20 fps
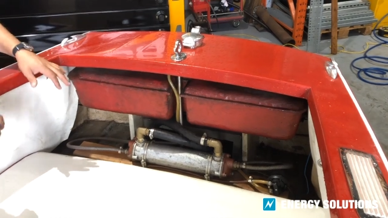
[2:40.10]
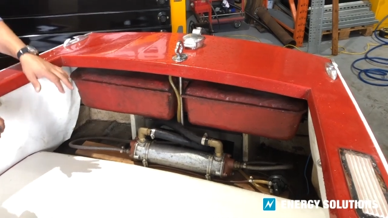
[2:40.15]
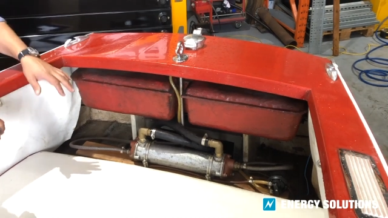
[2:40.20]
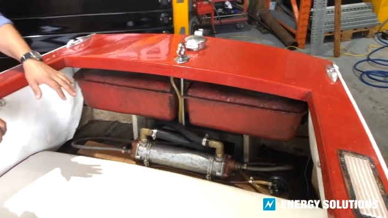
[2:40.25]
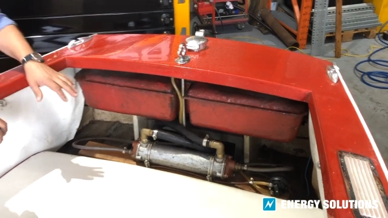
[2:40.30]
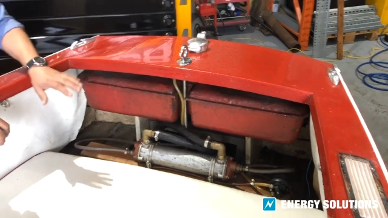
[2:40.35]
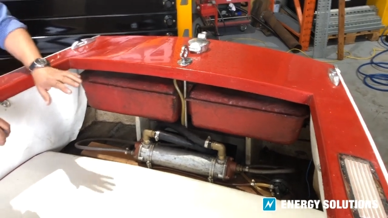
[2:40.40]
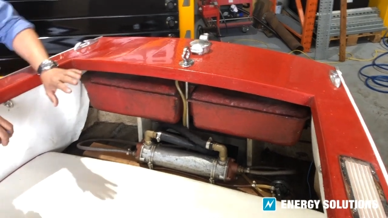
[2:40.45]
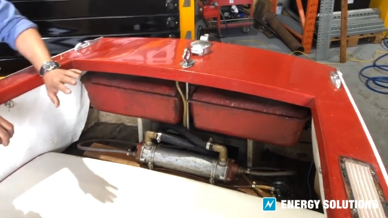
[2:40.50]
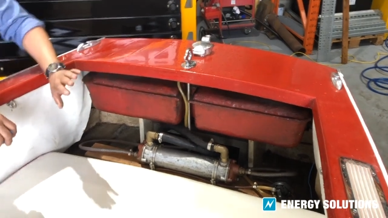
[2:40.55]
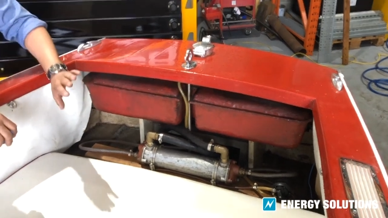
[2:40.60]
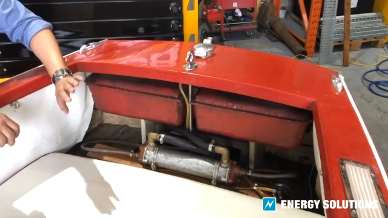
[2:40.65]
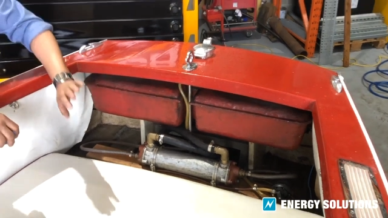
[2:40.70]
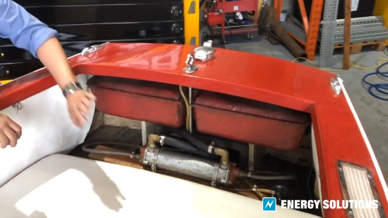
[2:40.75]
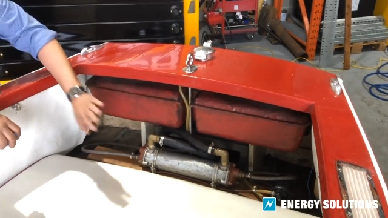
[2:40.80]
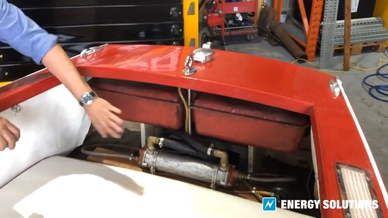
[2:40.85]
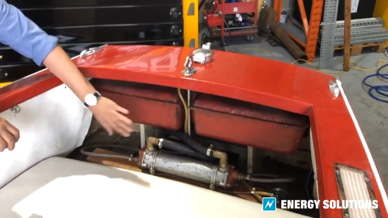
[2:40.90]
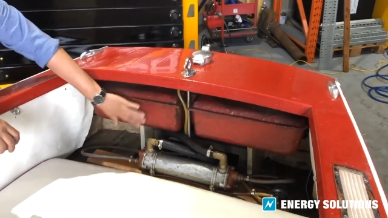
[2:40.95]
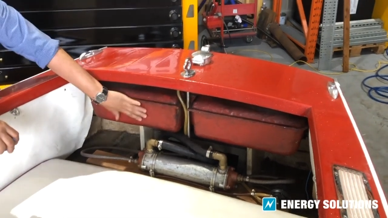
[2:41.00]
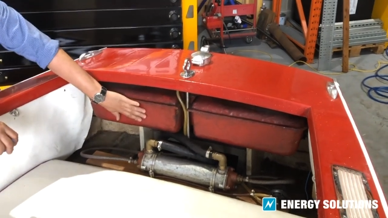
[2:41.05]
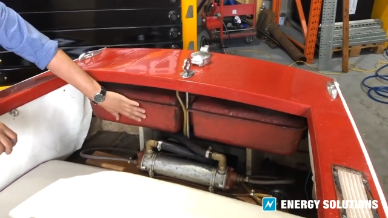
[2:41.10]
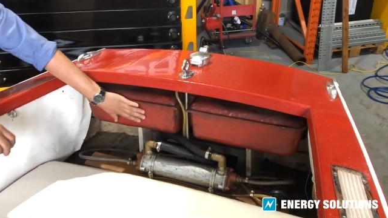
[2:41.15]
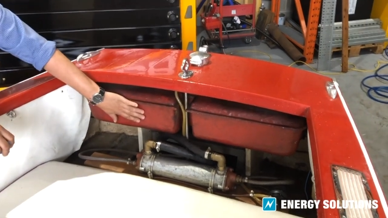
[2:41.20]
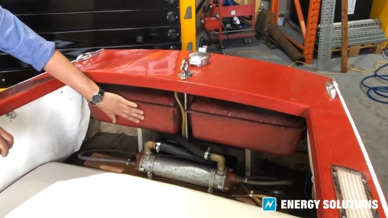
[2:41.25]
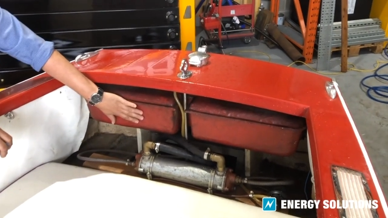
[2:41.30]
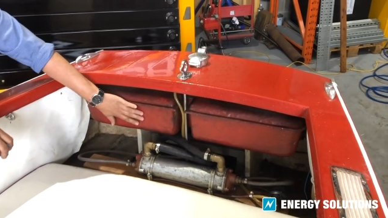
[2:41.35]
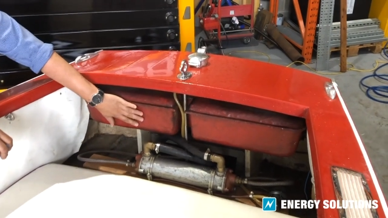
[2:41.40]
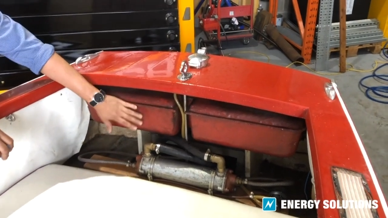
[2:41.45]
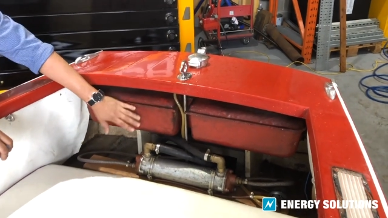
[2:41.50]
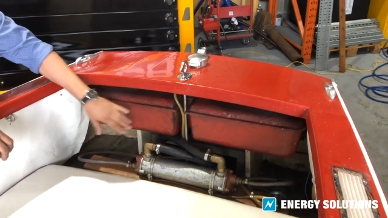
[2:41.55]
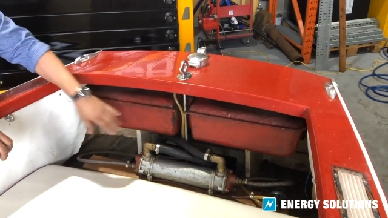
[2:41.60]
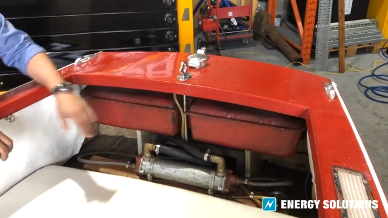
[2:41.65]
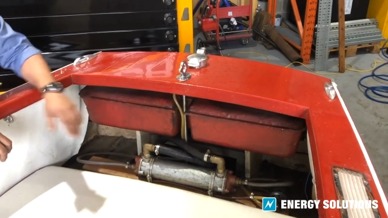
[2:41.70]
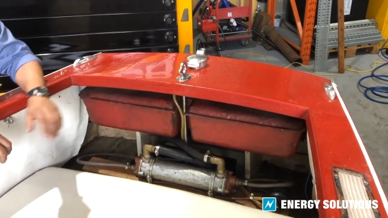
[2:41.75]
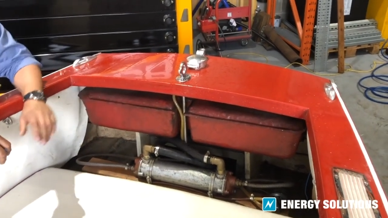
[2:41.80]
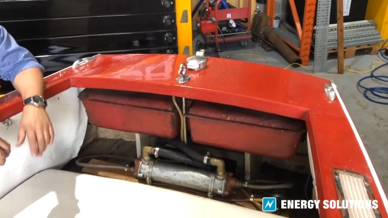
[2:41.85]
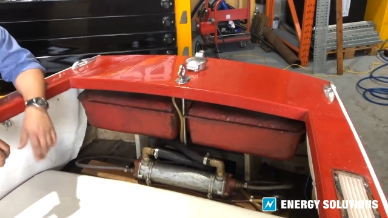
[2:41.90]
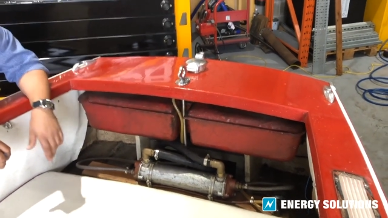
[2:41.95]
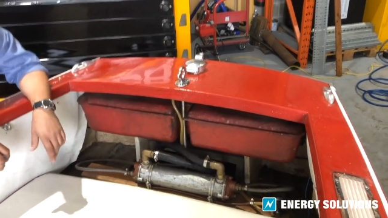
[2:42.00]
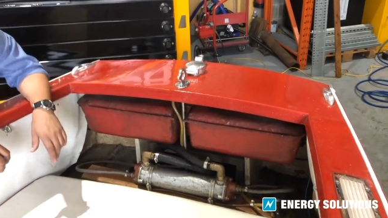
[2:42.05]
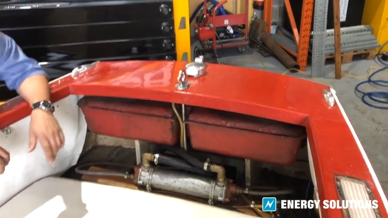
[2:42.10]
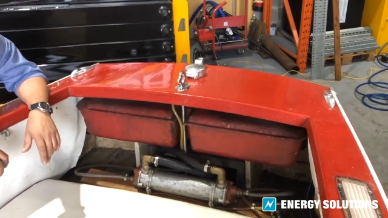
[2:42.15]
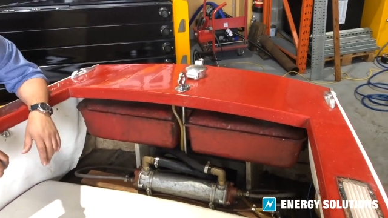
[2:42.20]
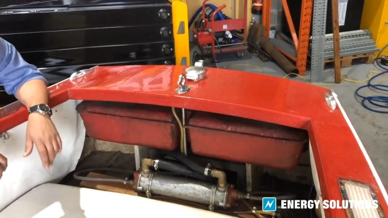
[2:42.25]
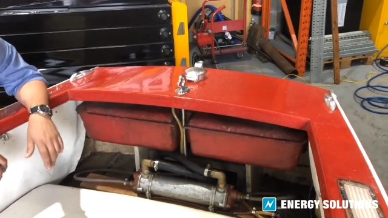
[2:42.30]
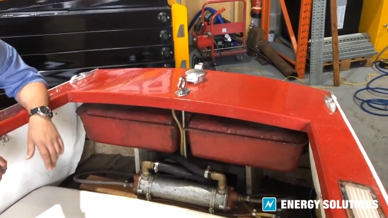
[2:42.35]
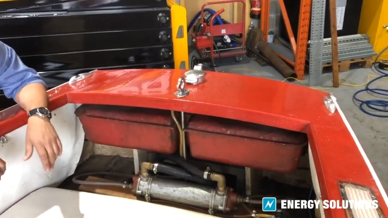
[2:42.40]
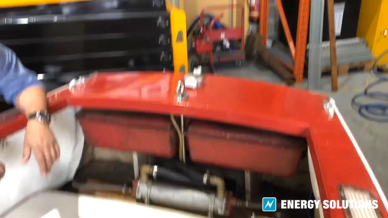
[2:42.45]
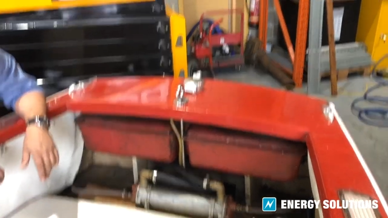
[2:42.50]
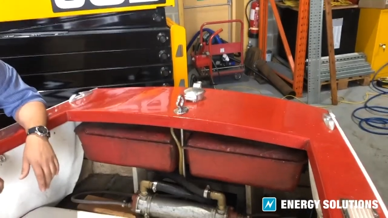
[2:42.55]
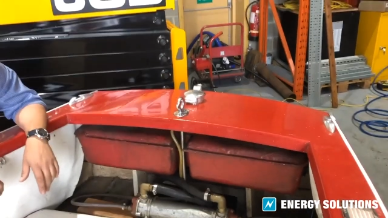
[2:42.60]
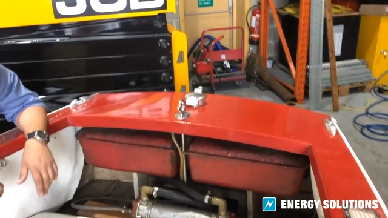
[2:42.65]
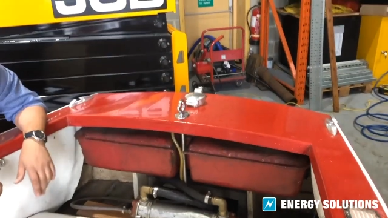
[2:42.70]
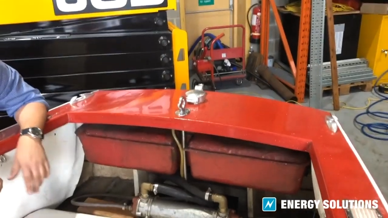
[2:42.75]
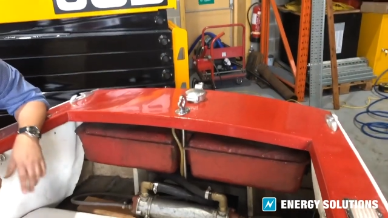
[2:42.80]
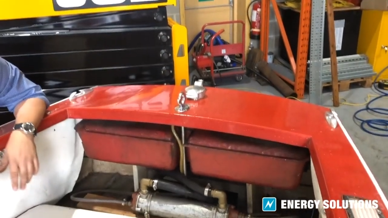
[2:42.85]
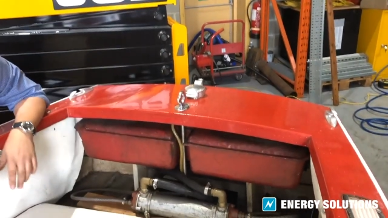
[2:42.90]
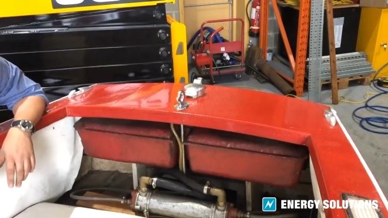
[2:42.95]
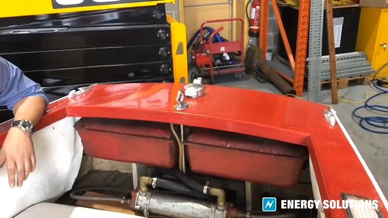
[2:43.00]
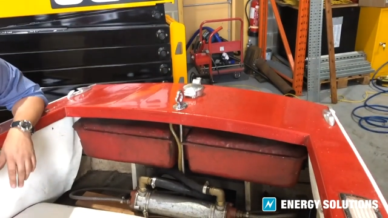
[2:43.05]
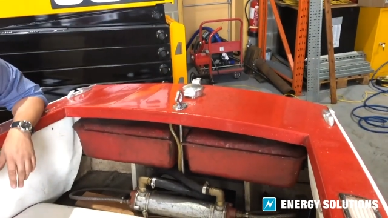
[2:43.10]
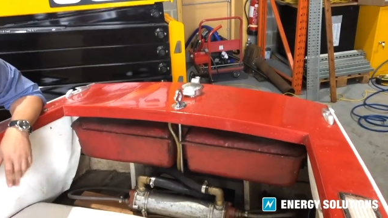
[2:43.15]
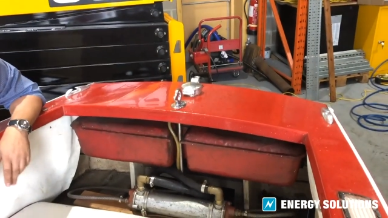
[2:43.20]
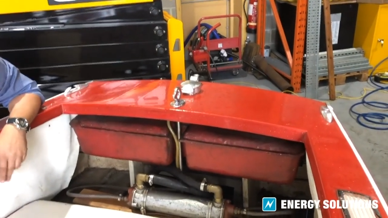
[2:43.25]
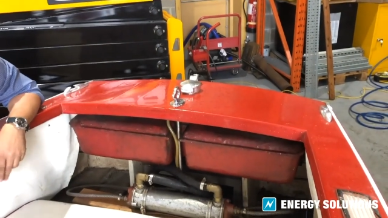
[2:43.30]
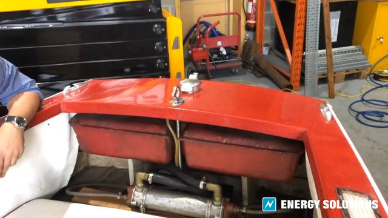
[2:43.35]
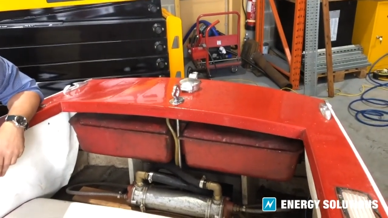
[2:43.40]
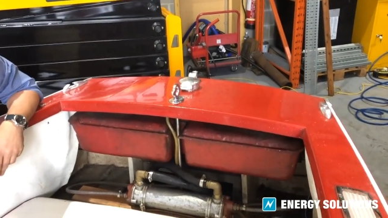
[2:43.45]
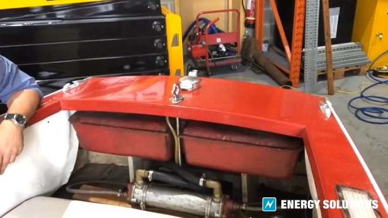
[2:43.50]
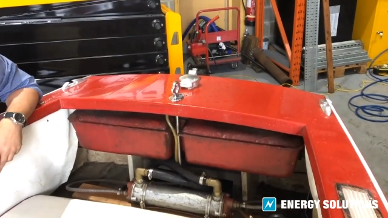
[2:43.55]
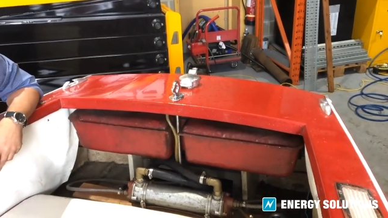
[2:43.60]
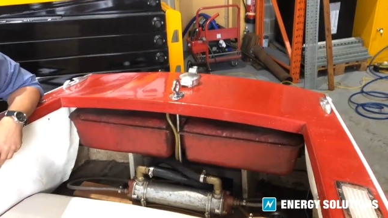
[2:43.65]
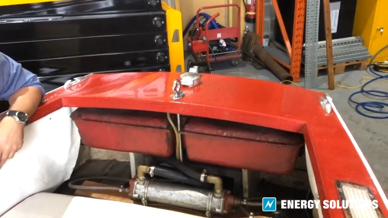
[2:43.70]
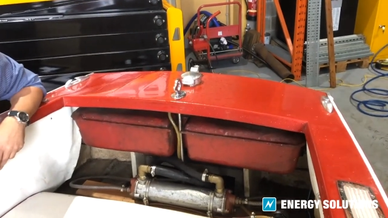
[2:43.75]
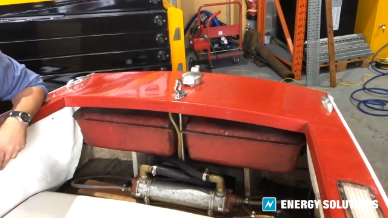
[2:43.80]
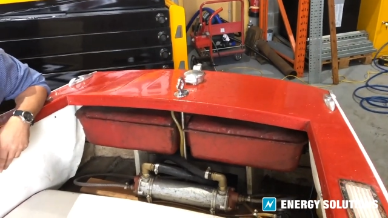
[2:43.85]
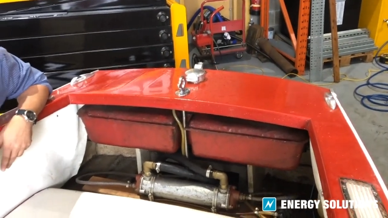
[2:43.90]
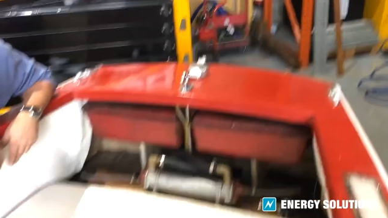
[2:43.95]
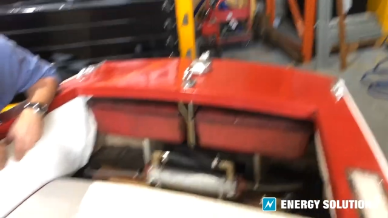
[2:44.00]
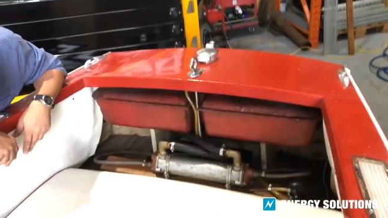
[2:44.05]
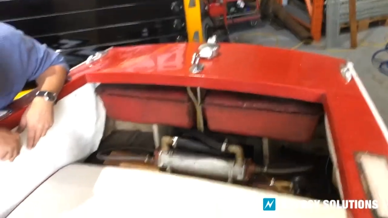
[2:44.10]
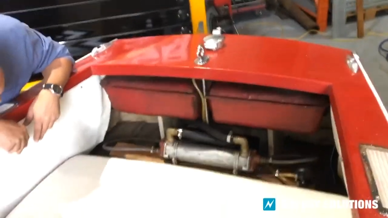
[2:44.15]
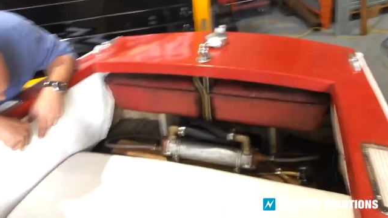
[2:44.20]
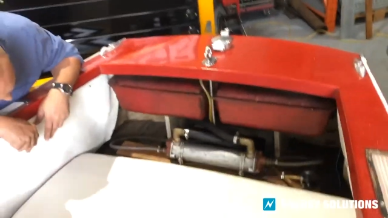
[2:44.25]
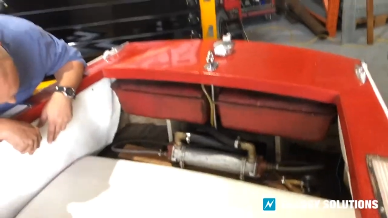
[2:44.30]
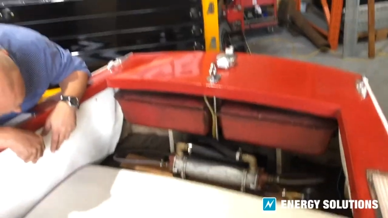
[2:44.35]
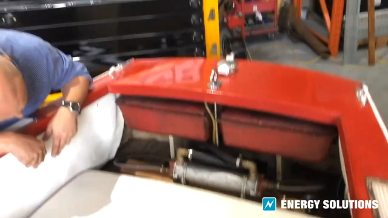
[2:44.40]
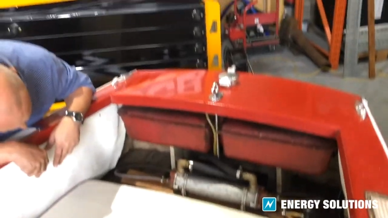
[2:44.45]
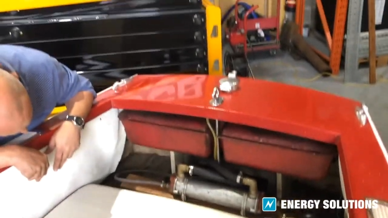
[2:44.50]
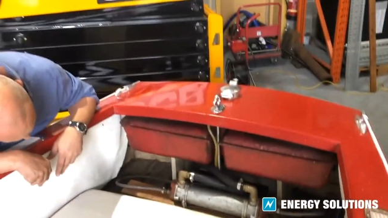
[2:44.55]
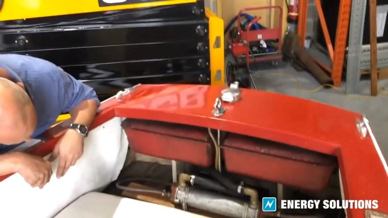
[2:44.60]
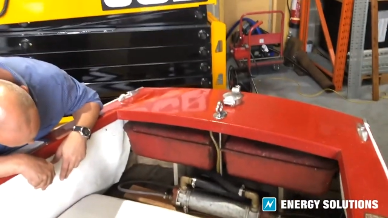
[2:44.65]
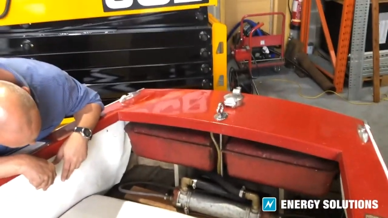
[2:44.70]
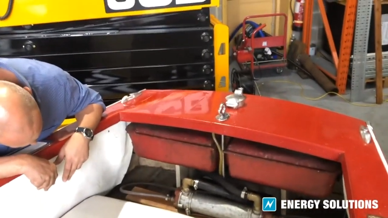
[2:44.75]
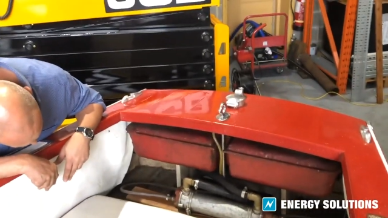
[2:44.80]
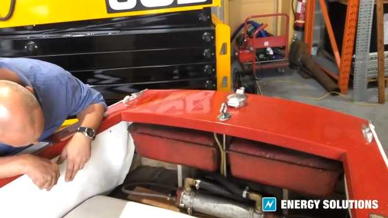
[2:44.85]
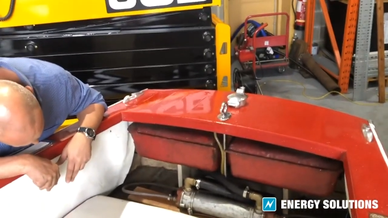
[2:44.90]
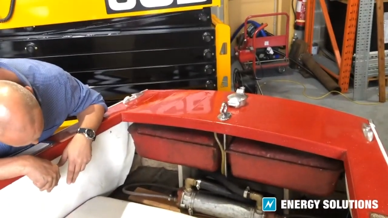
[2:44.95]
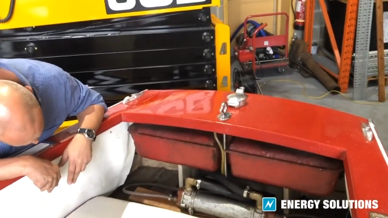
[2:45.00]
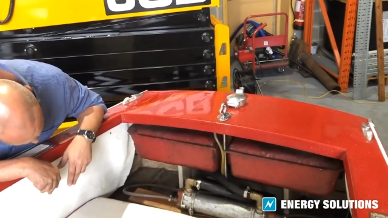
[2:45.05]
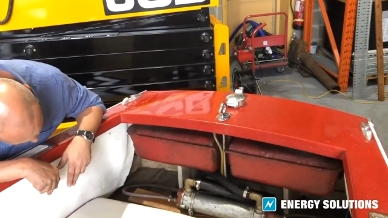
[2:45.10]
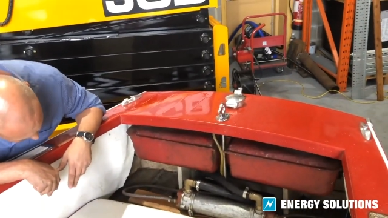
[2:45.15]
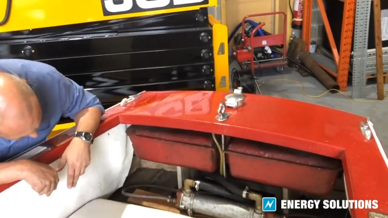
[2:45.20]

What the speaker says: Nobody's mouth can be seen.